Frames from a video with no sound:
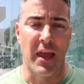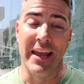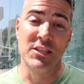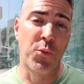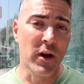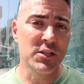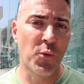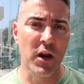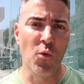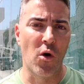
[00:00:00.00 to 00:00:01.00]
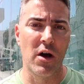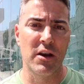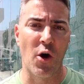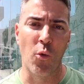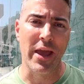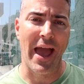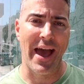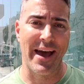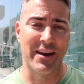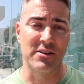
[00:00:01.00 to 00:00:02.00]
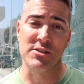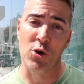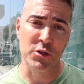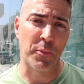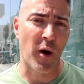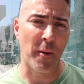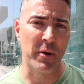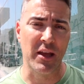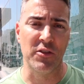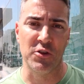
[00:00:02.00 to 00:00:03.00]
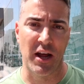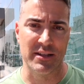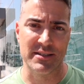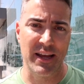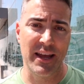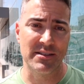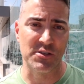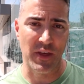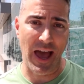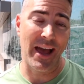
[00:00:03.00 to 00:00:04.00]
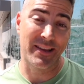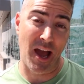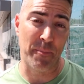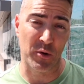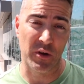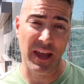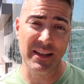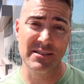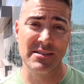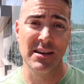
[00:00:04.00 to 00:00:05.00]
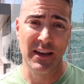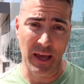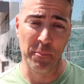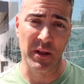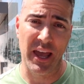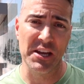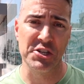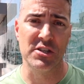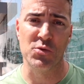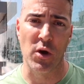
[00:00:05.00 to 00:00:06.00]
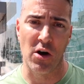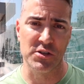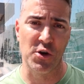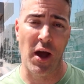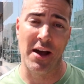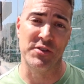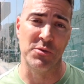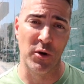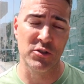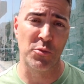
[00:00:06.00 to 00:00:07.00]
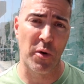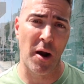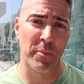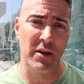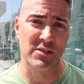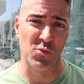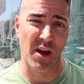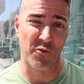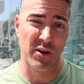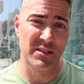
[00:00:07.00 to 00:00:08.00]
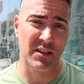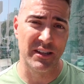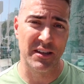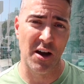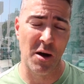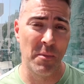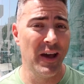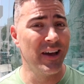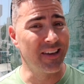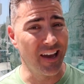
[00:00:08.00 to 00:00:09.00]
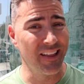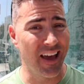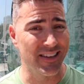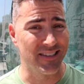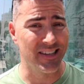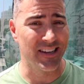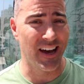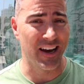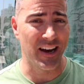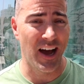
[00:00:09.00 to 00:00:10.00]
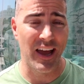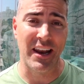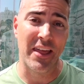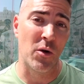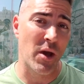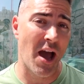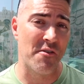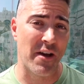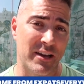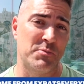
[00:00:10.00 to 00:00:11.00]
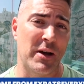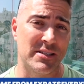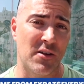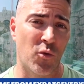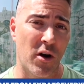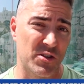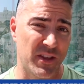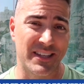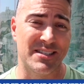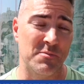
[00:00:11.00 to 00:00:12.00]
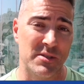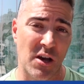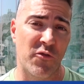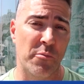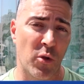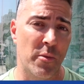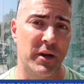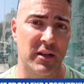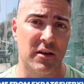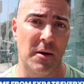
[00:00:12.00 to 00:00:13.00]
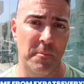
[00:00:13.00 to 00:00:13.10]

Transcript: In 2021, we had sold a property in the United States, so that had capital gains implications. We also have some rental properties, so we have rental income. Kalie has a 1099, and then we have Expats Everywhere, so that's some self-employment income.